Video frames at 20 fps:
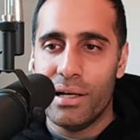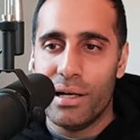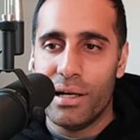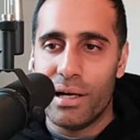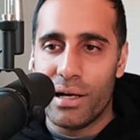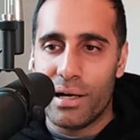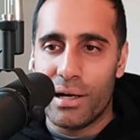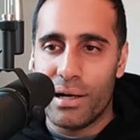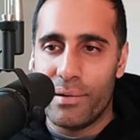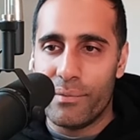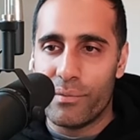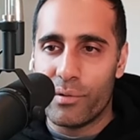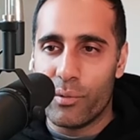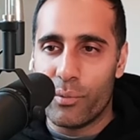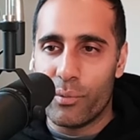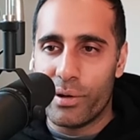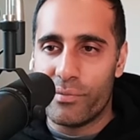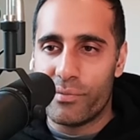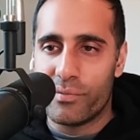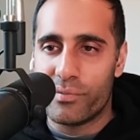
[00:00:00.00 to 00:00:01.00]
Um,
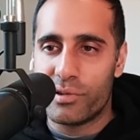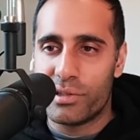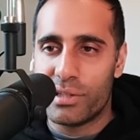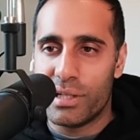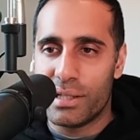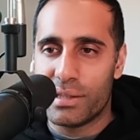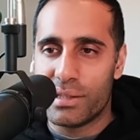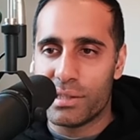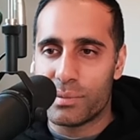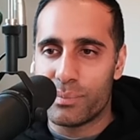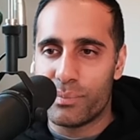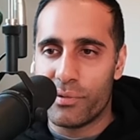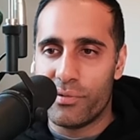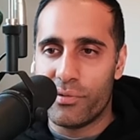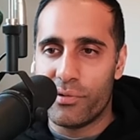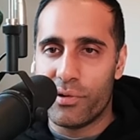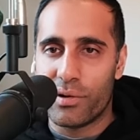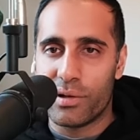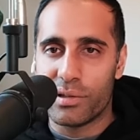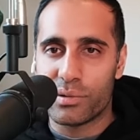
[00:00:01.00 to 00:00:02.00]
we've shared this
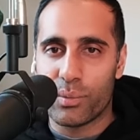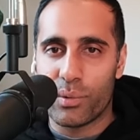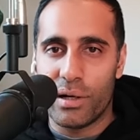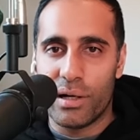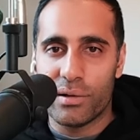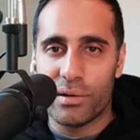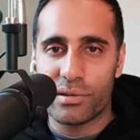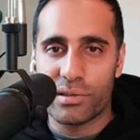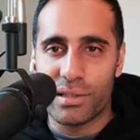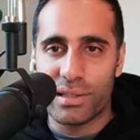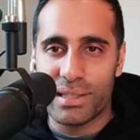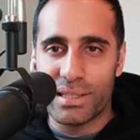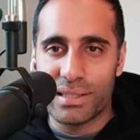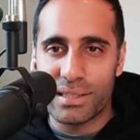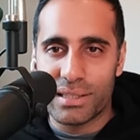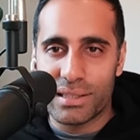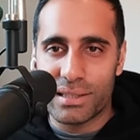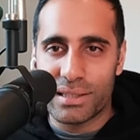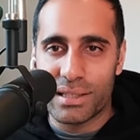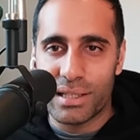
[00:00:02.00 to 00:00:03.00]
before as well. So this
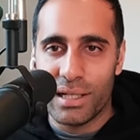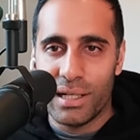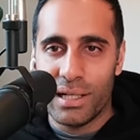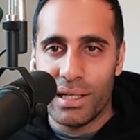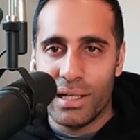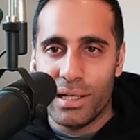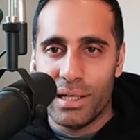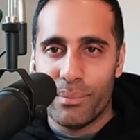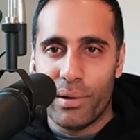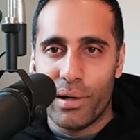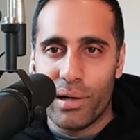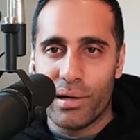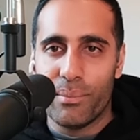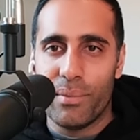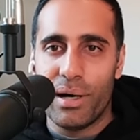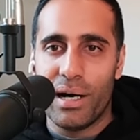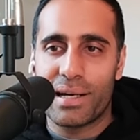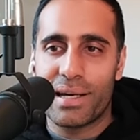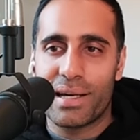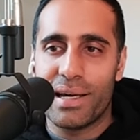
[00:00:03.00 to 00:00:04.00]
is
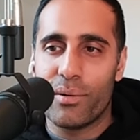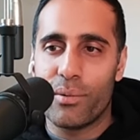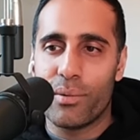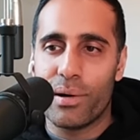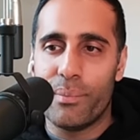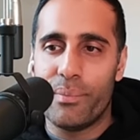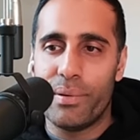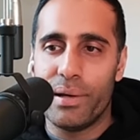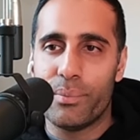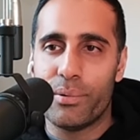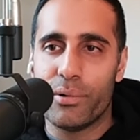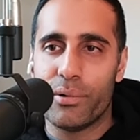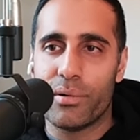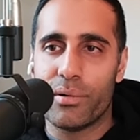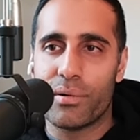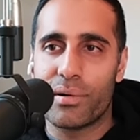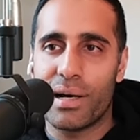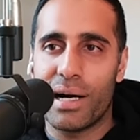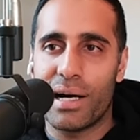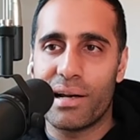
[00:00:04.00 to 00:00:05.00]
Polymarket where
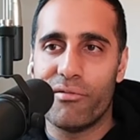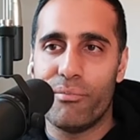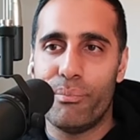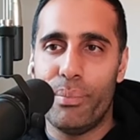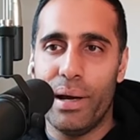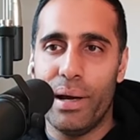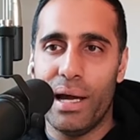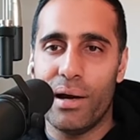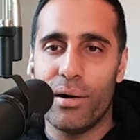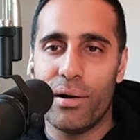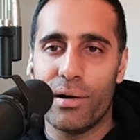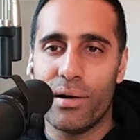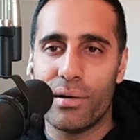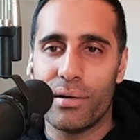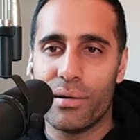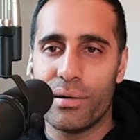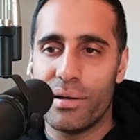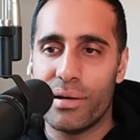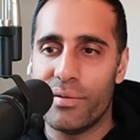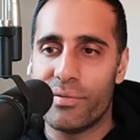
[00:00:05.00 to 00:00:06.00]
people kind of bet
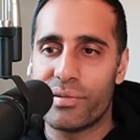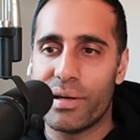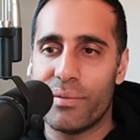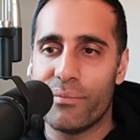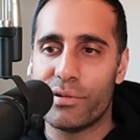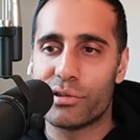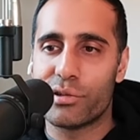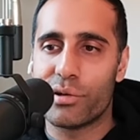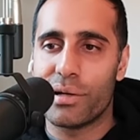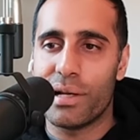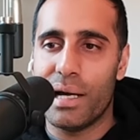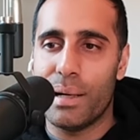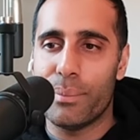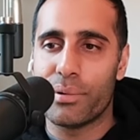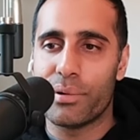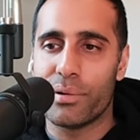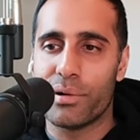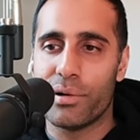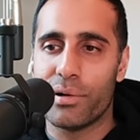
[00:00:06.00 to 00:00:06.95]
on if something's going to happen or